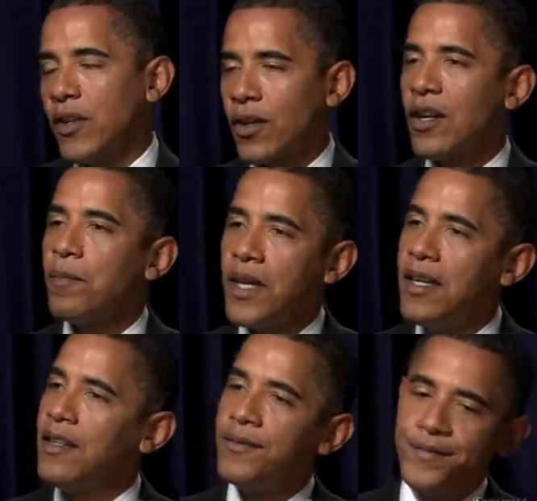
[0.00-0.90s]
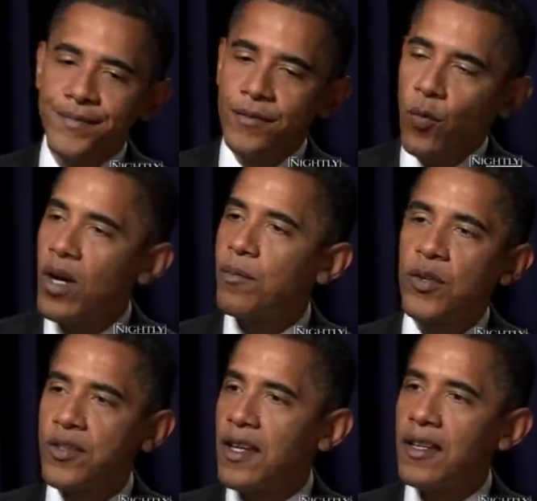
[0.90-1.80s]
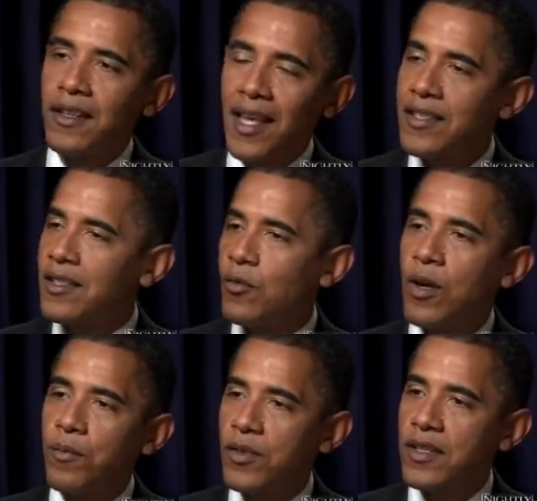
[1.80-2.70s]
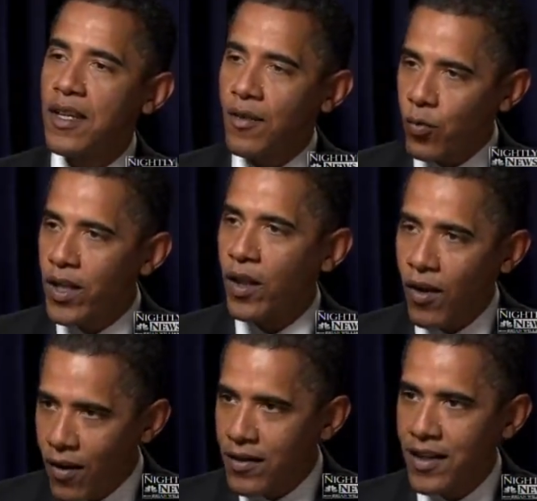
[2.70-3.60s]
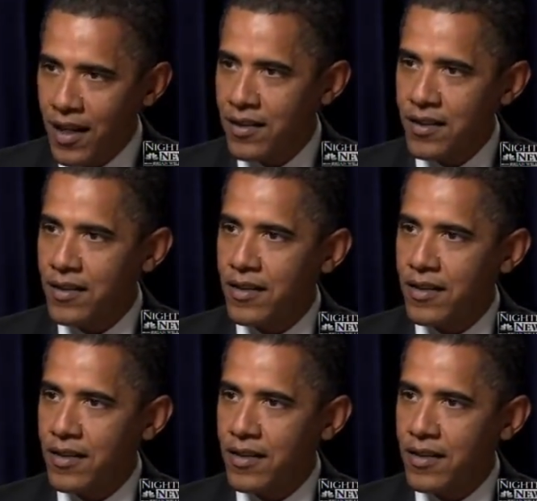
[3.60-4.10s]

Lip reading: there are going to be 1%, less than 1% of real hard cases.